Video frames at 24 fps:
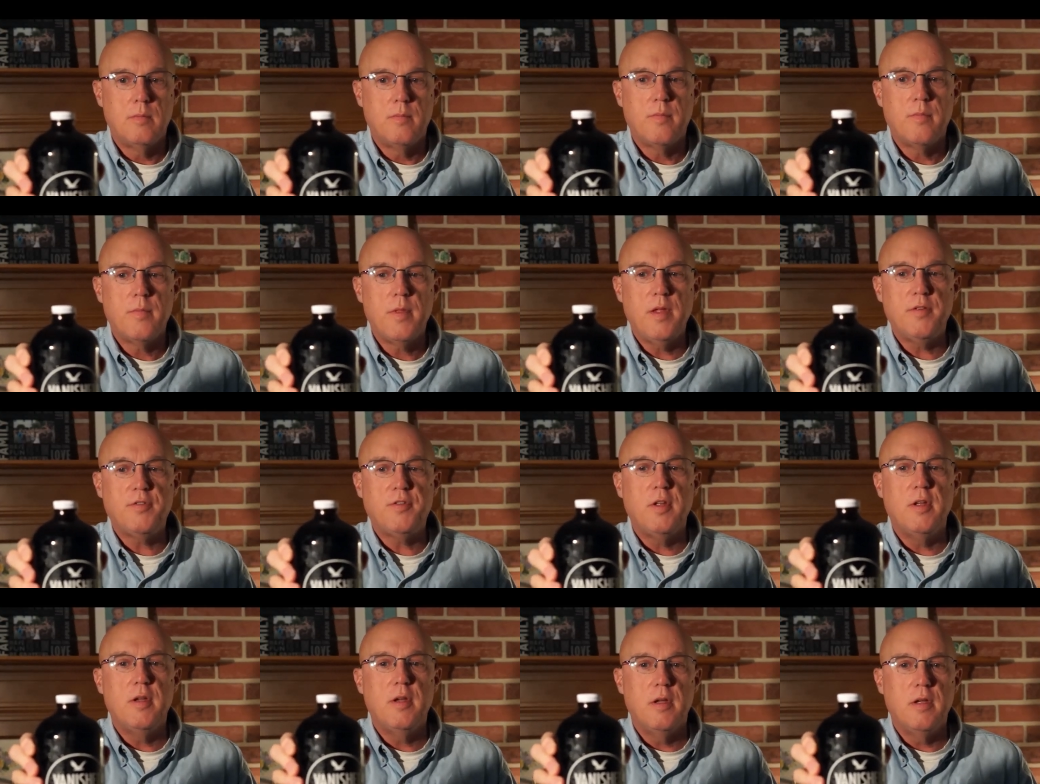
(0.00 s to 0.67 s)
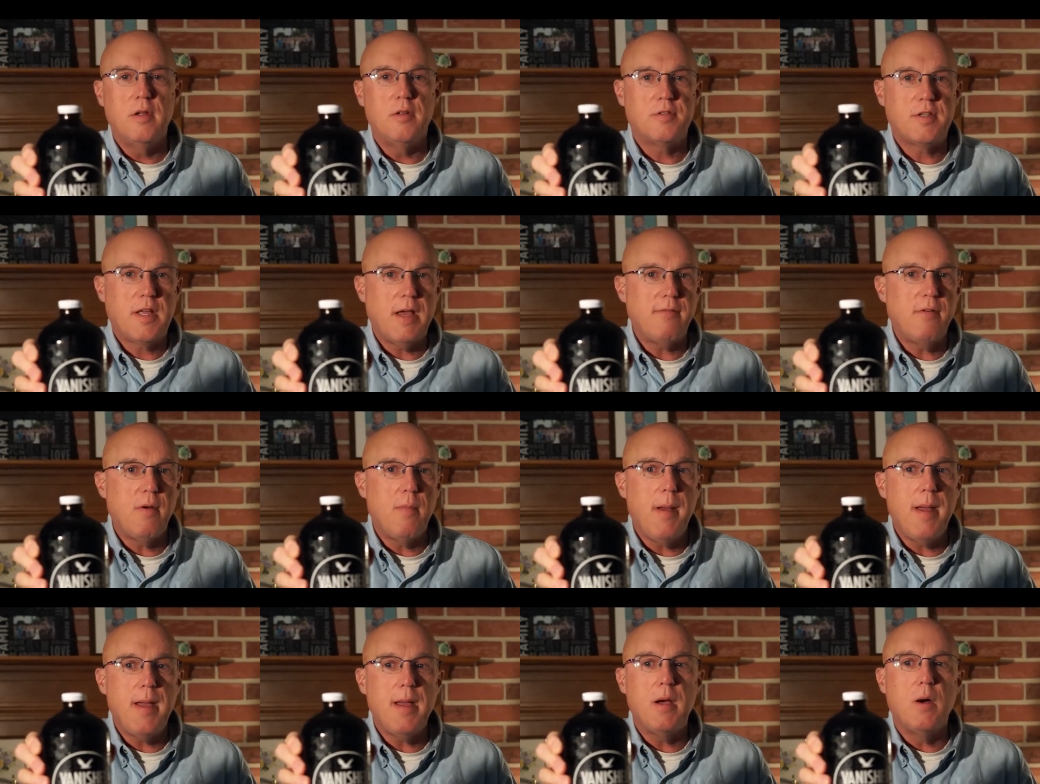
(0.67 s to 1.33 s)
This is
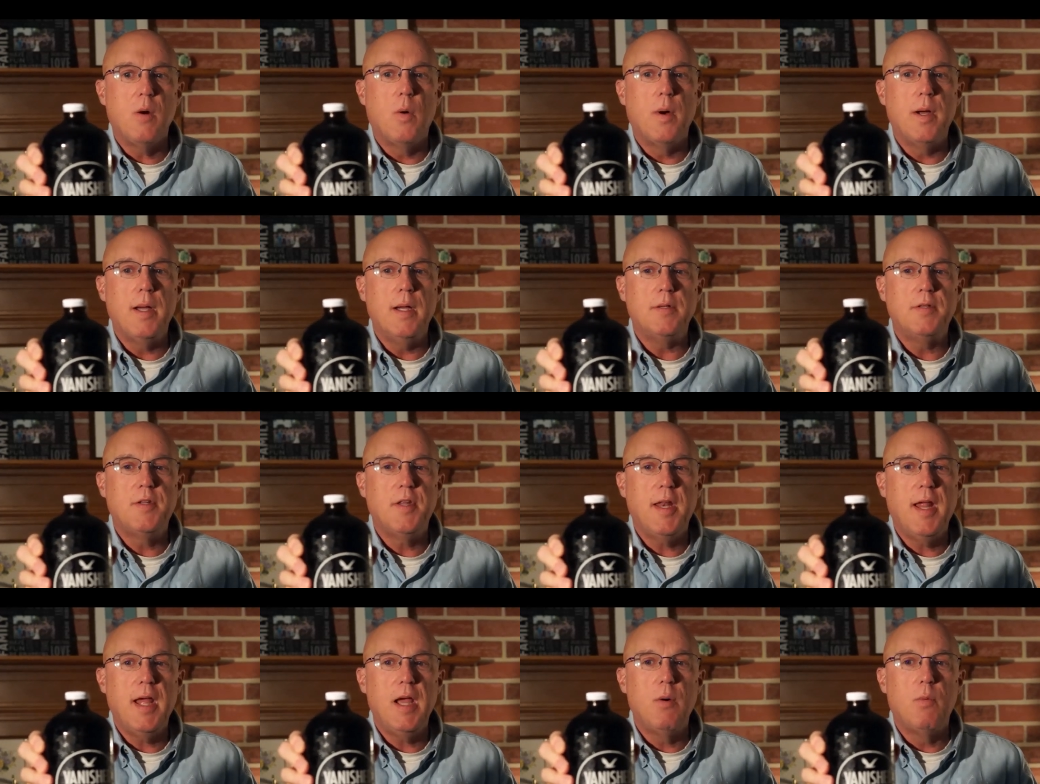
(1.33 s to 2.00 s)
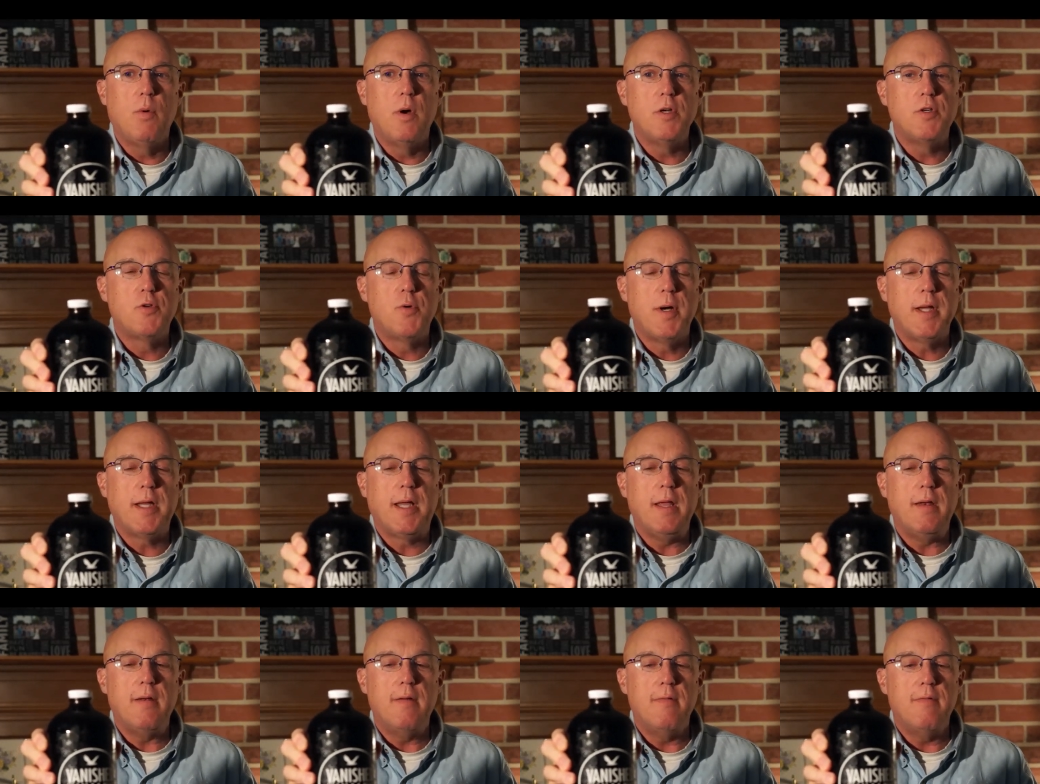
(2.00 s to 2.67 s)
Kevin Mayo, and today we're
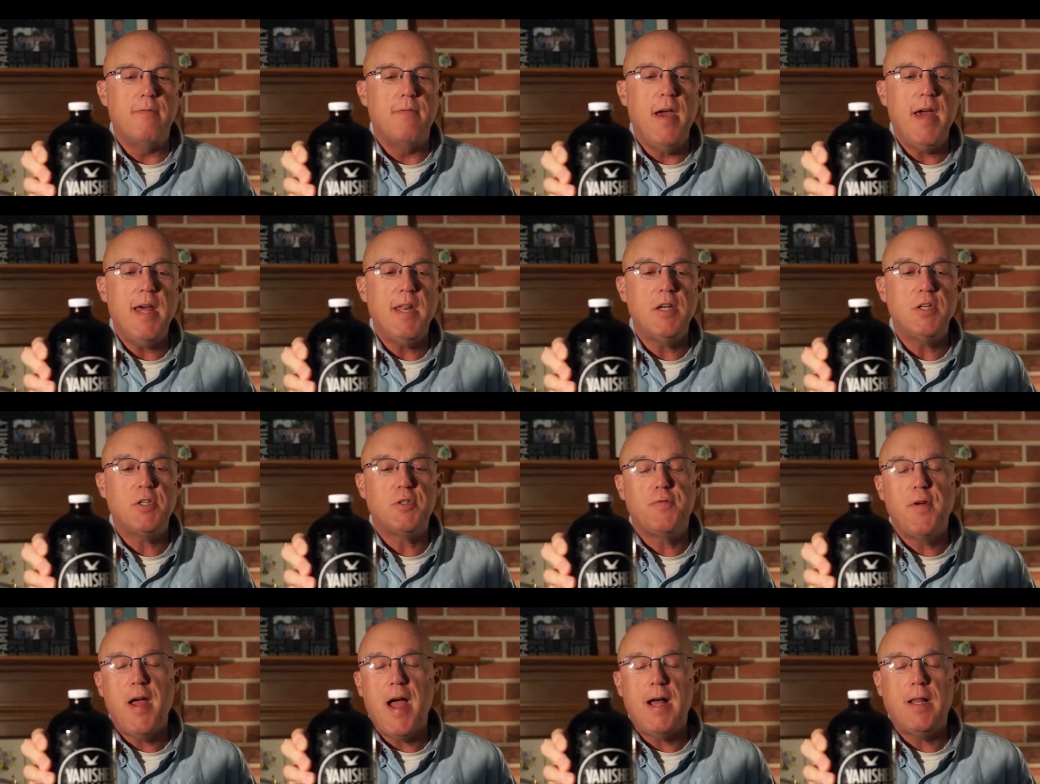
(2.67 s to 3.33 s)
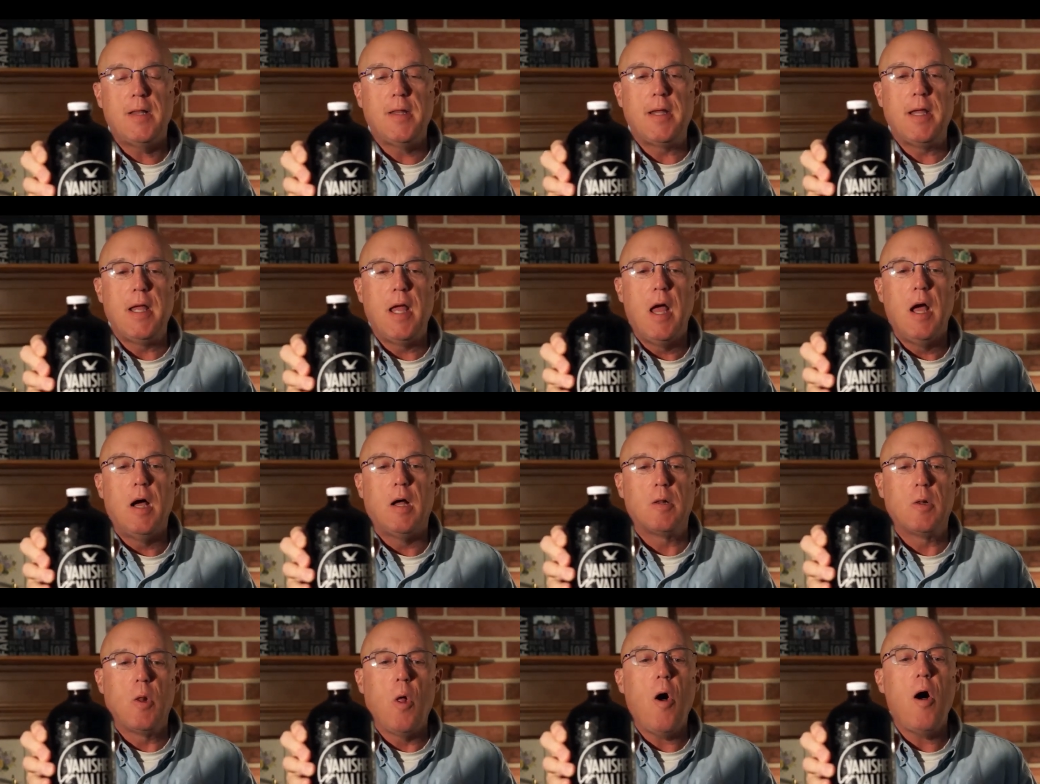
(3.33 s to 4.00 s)
drinking Vanish Valley
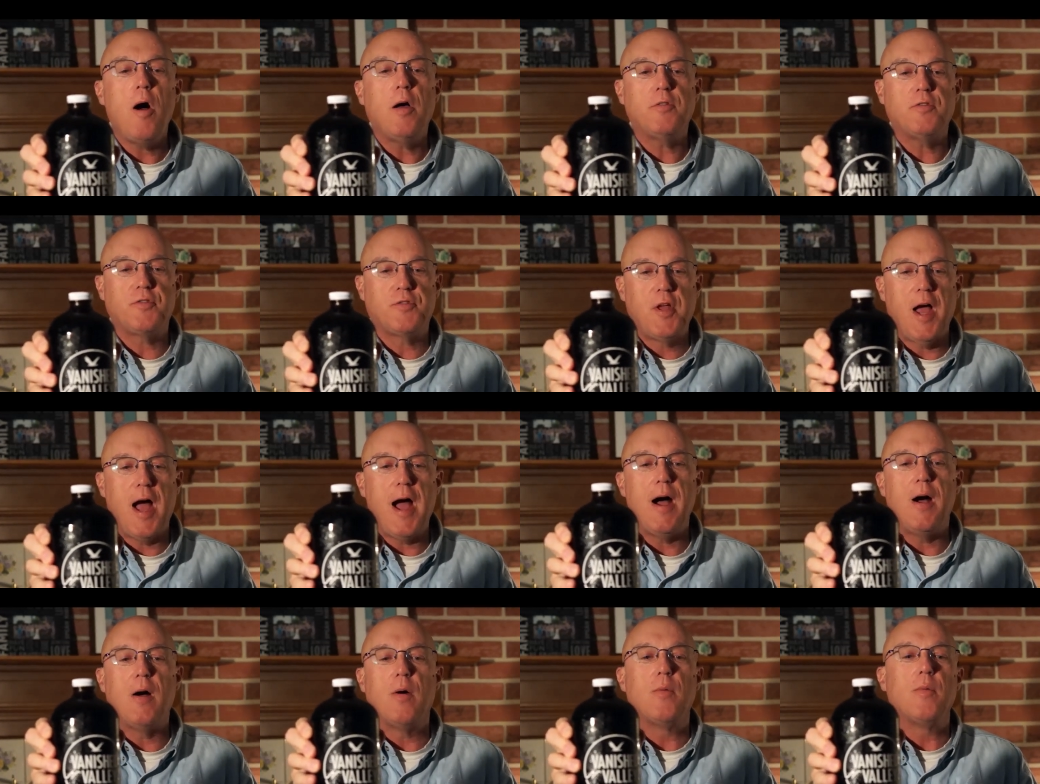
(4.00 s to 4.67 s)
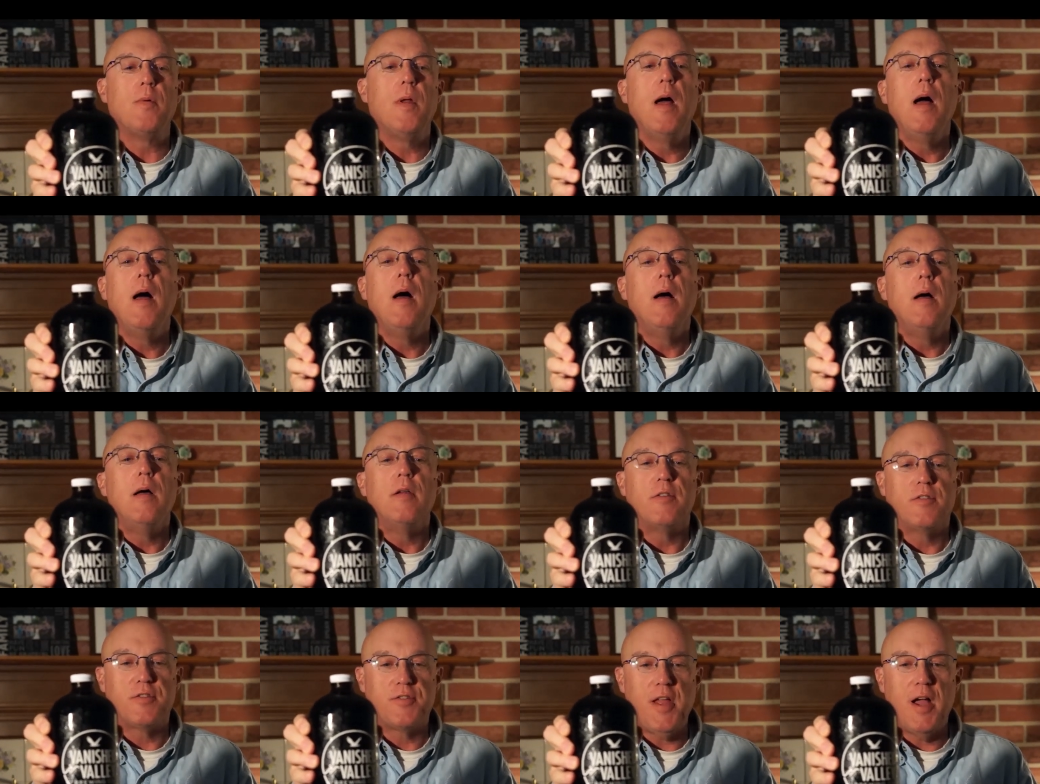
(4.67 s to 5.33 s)
Lost Town
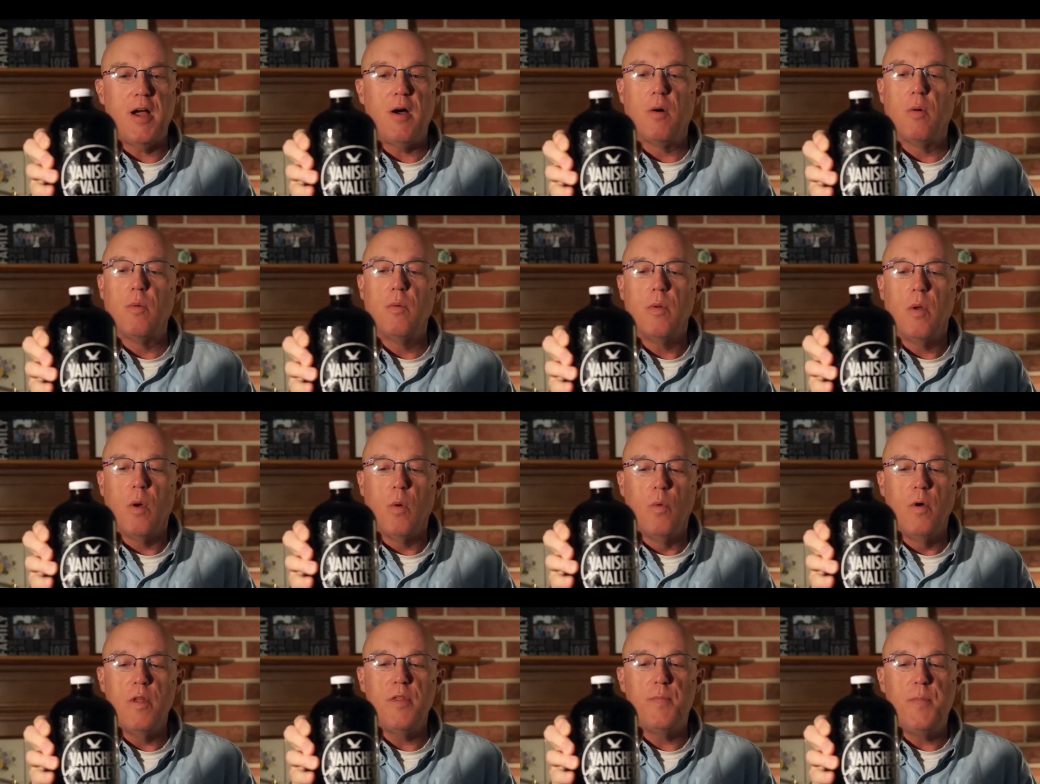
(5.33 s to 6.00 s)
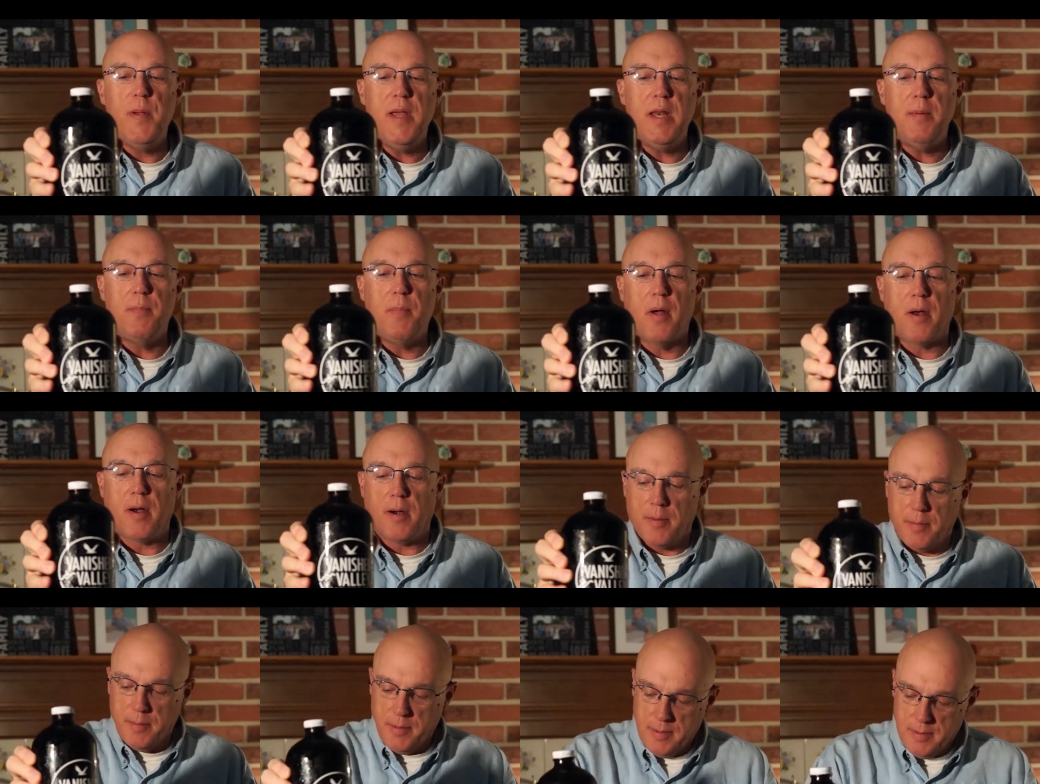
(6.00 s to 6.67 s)
Stout with peanut
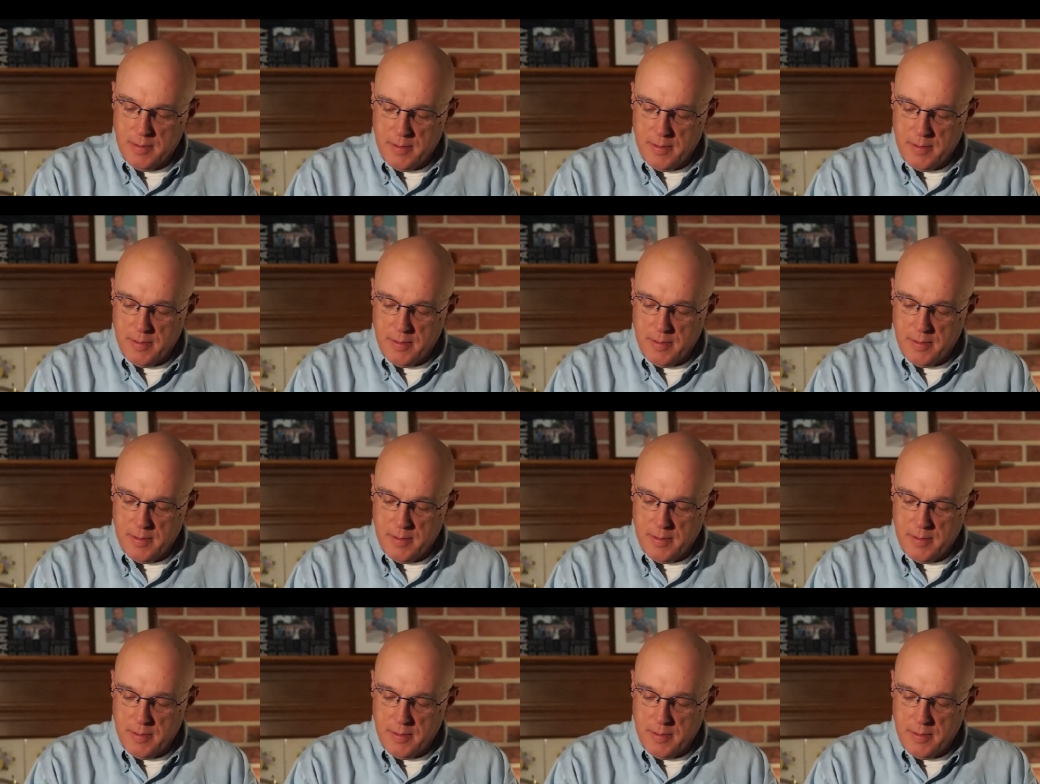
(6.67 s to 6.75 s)
butter.